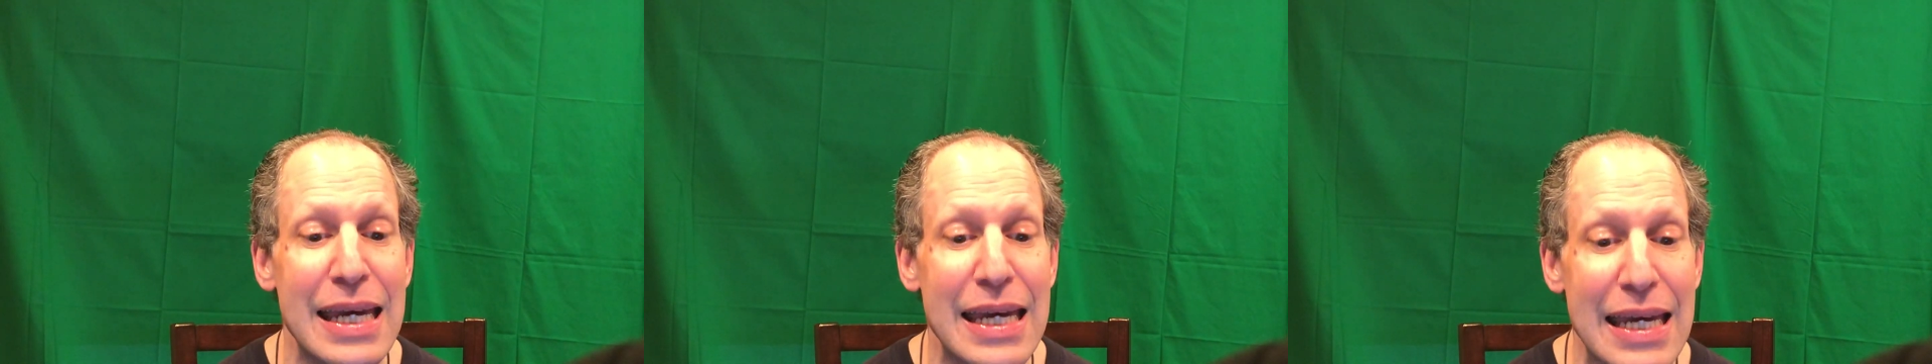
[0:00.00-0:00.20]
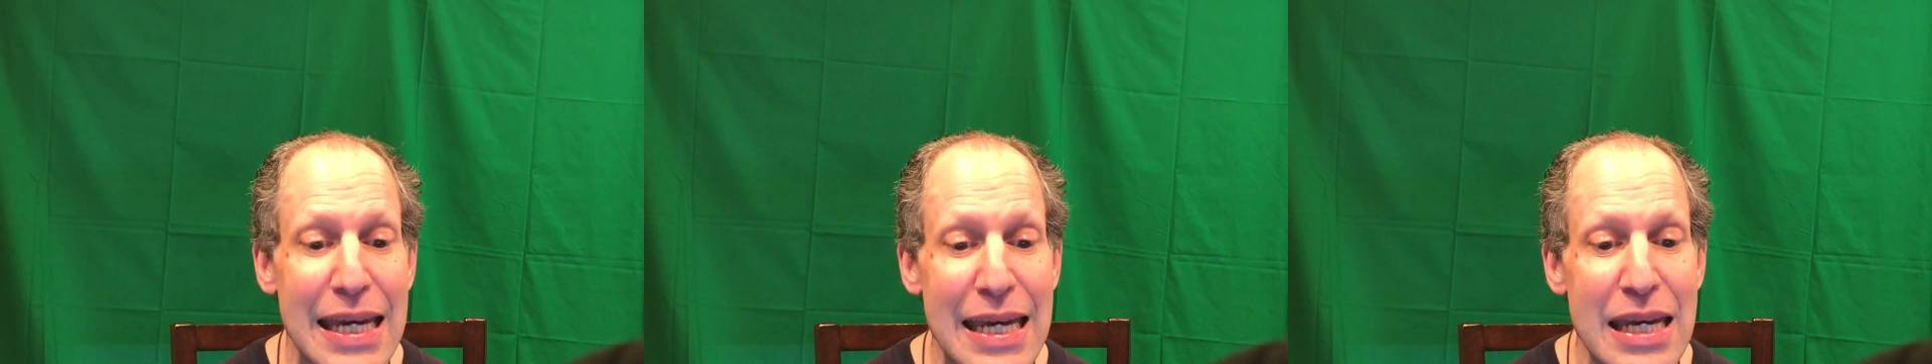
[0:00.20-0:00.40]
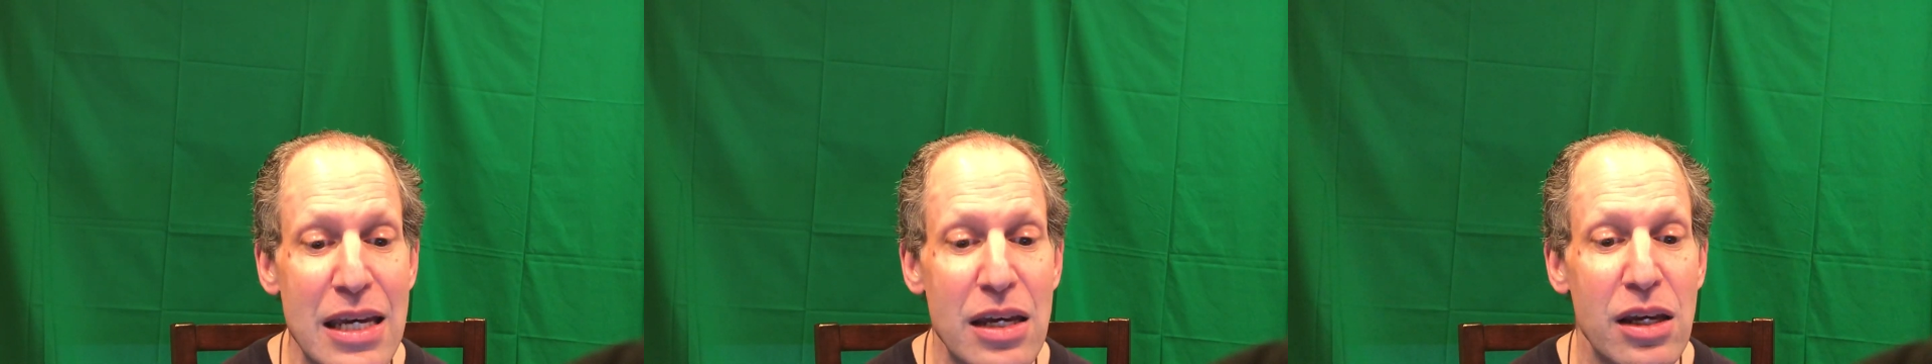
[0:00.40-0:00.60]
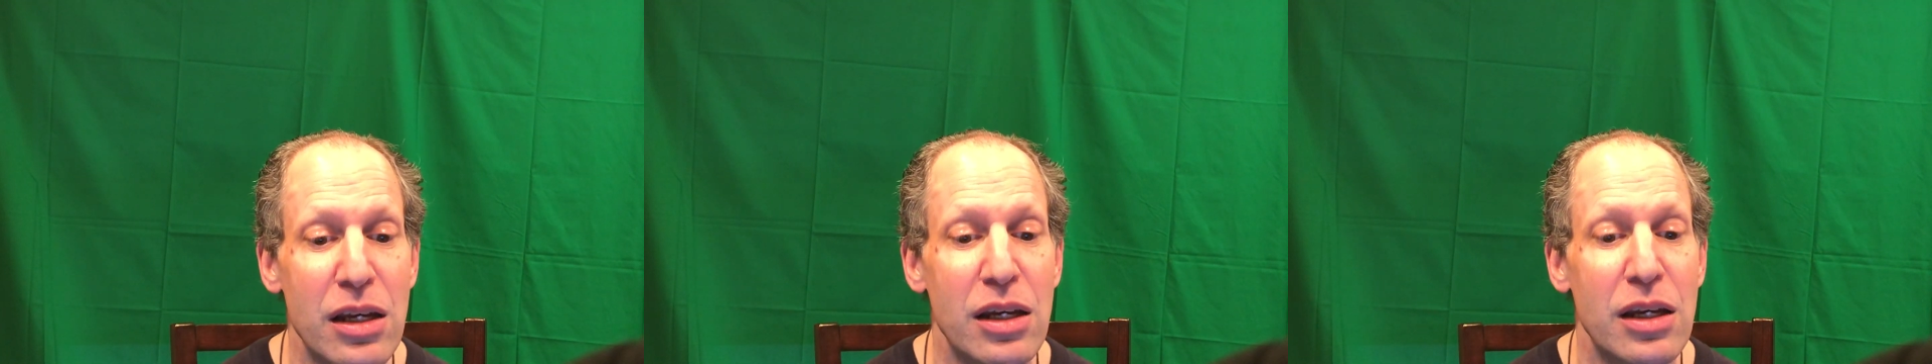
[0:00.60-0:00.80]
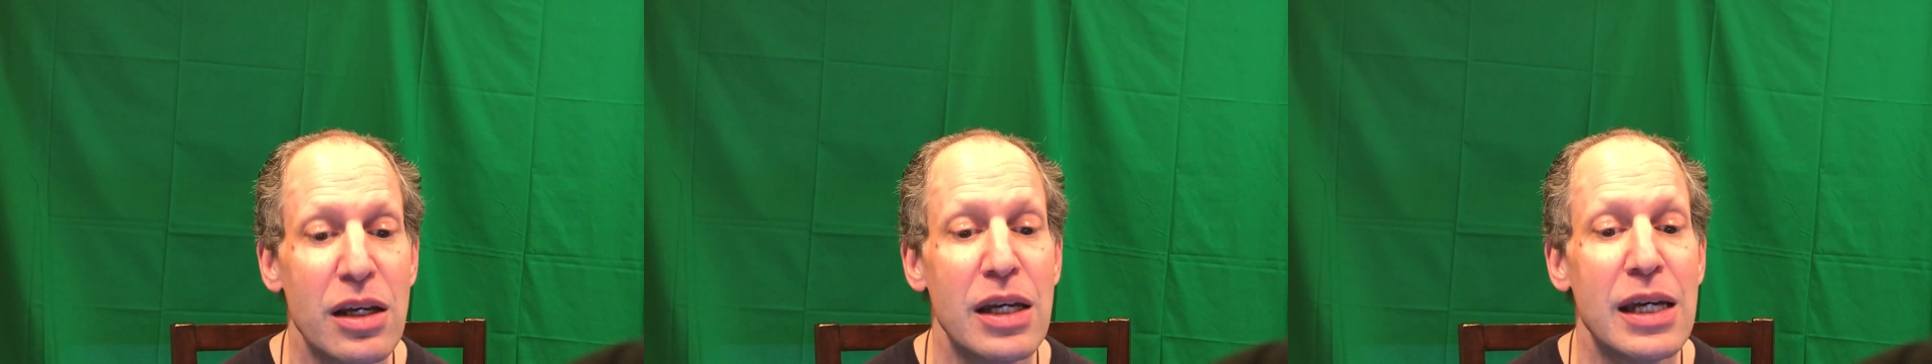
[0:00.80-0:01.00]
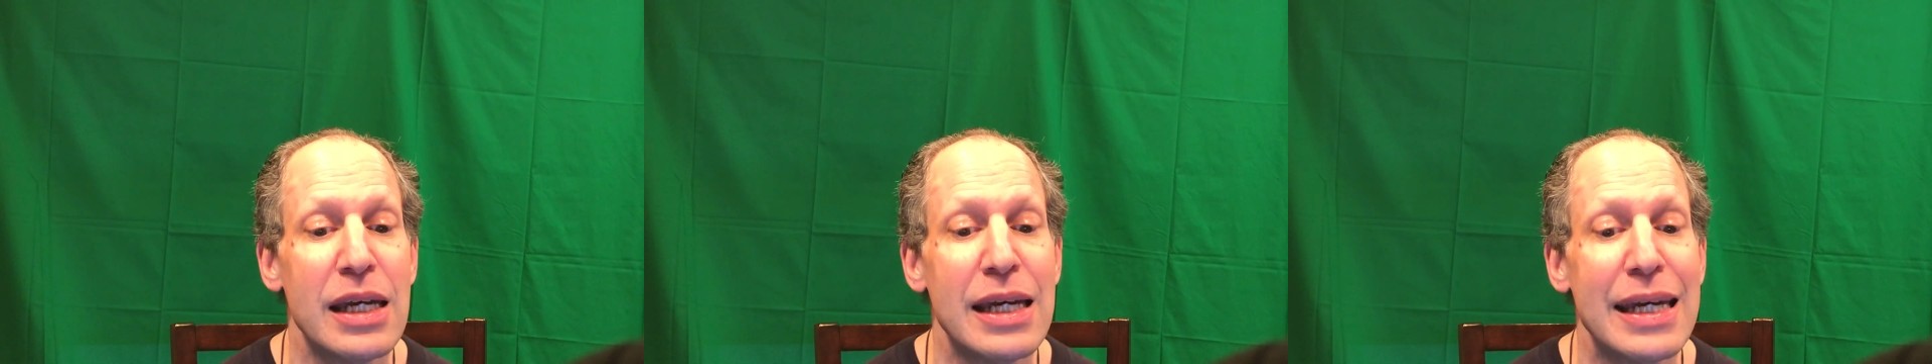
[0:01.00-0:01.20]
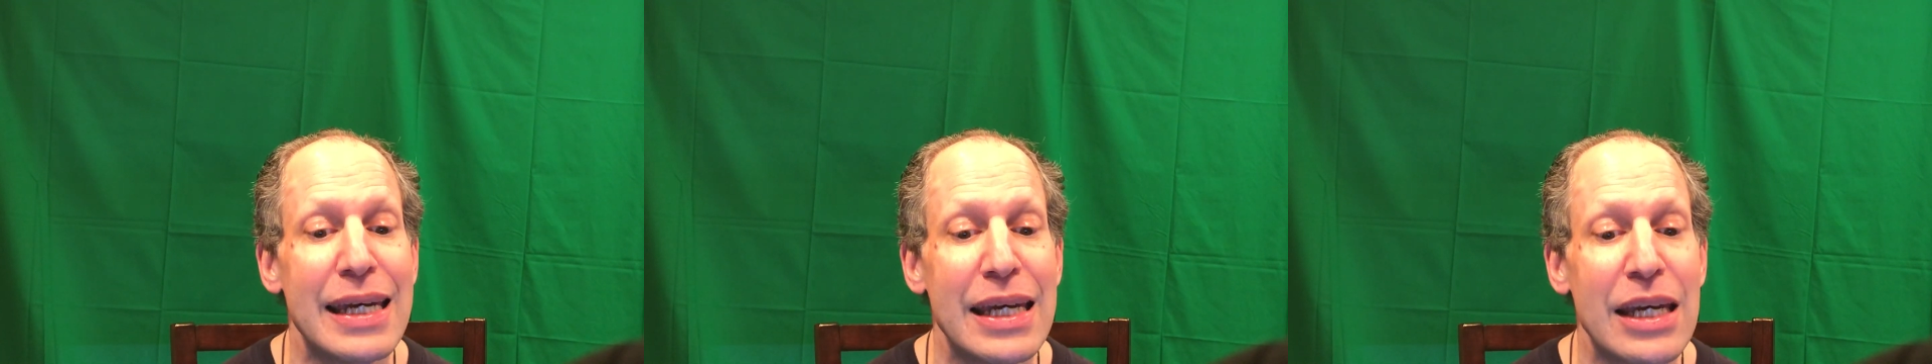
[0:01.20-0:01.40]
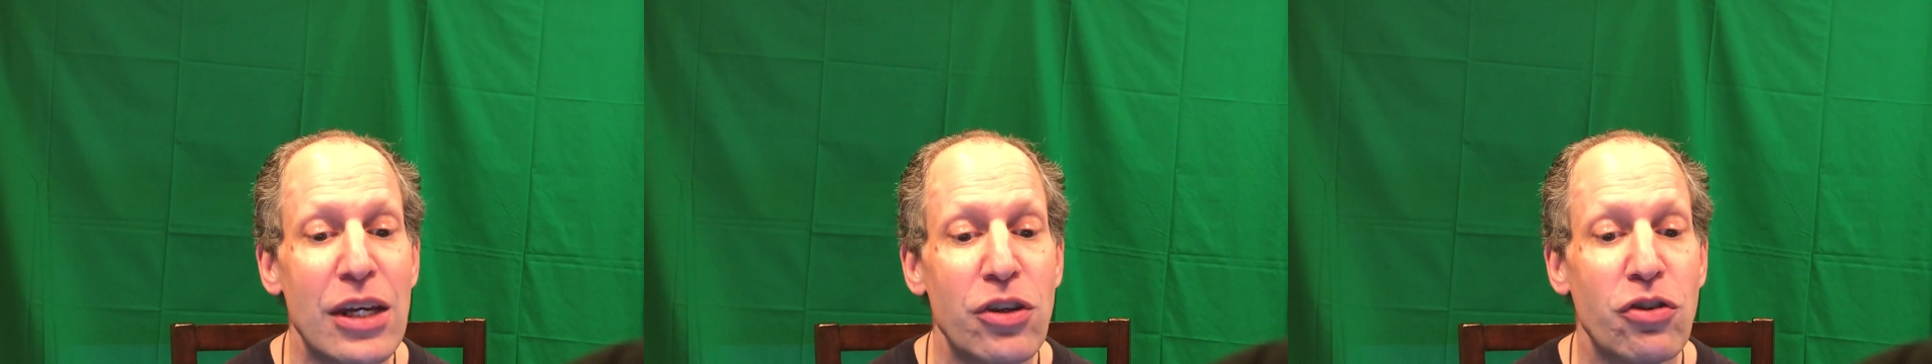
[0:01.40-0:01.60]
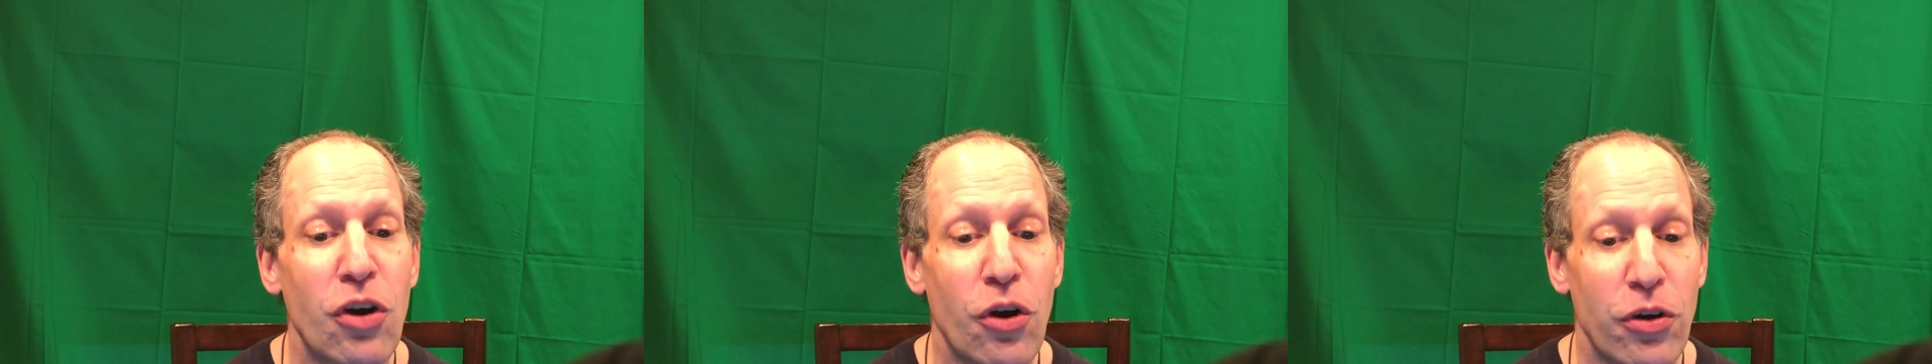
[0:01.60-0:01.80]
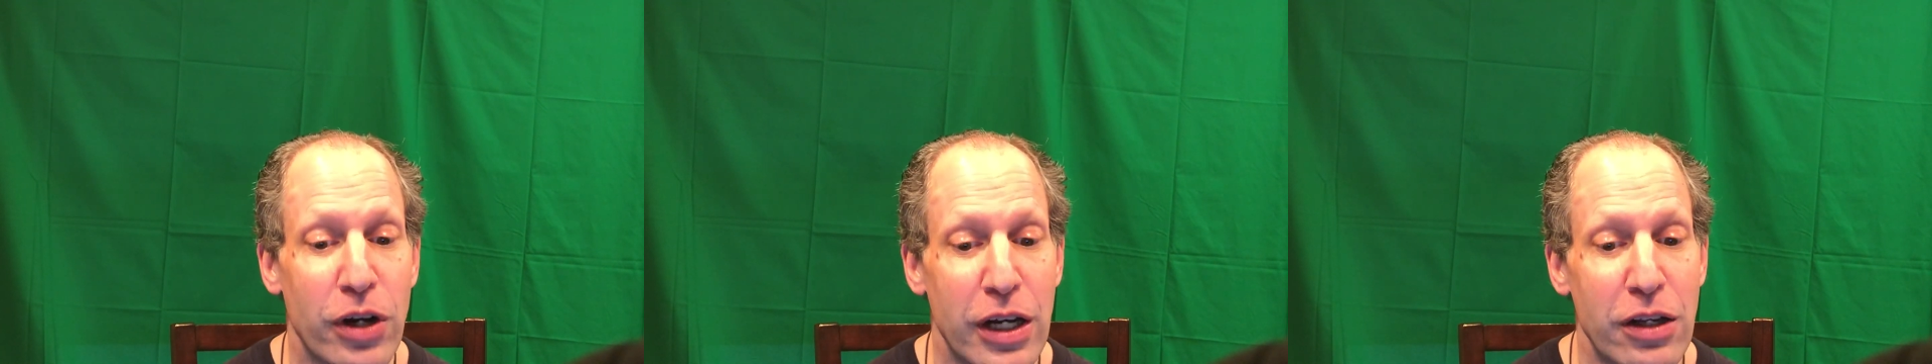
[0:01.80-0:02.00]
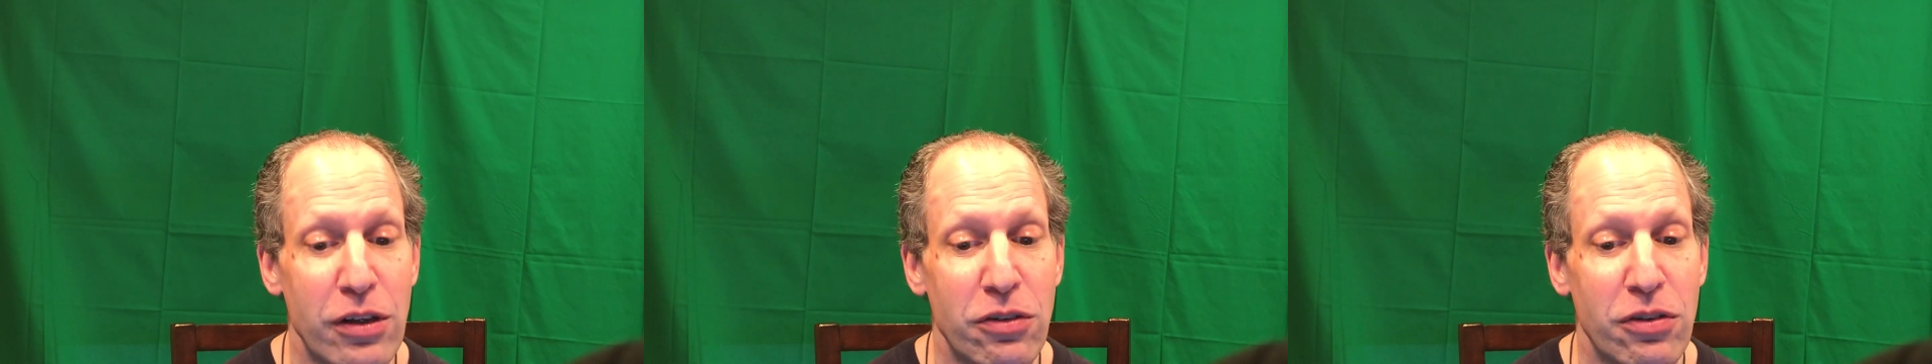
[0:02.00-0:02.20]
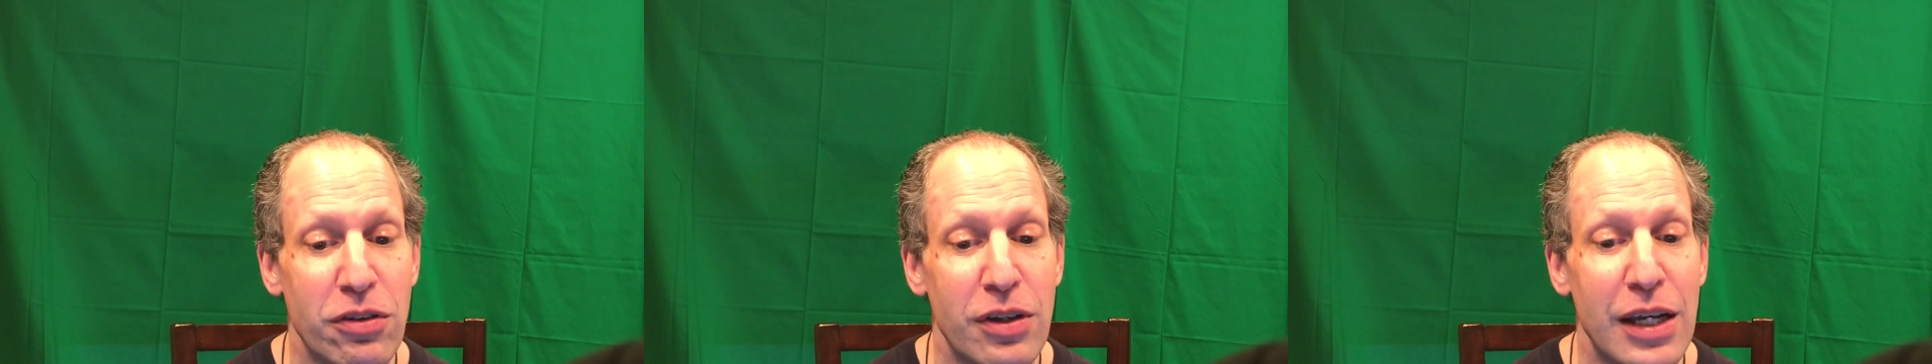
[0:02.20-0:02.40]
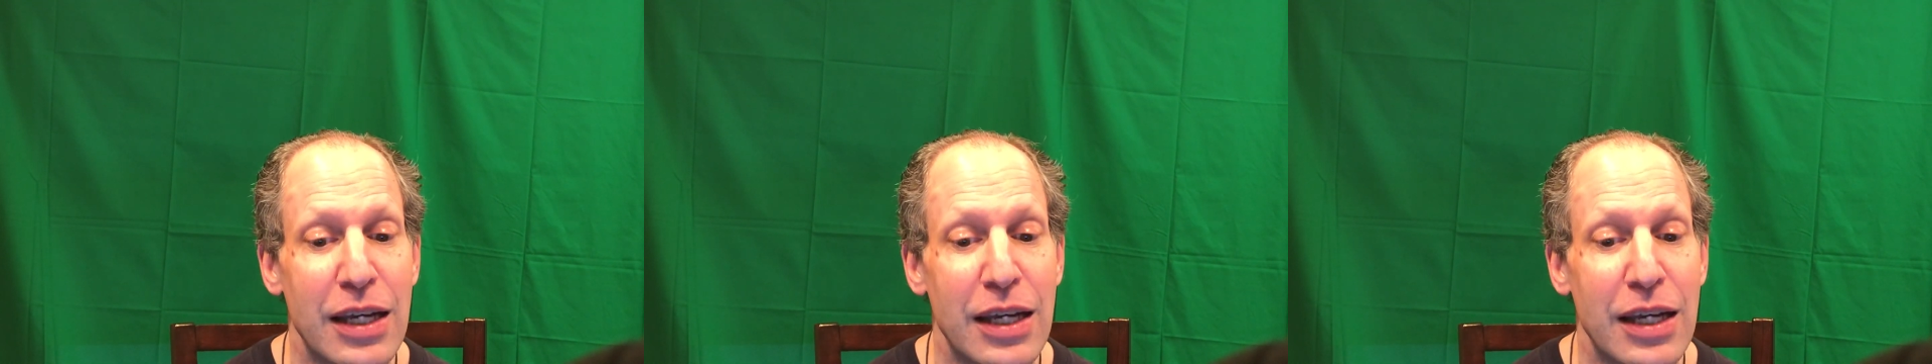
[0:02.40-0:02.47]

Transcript: E is earnings.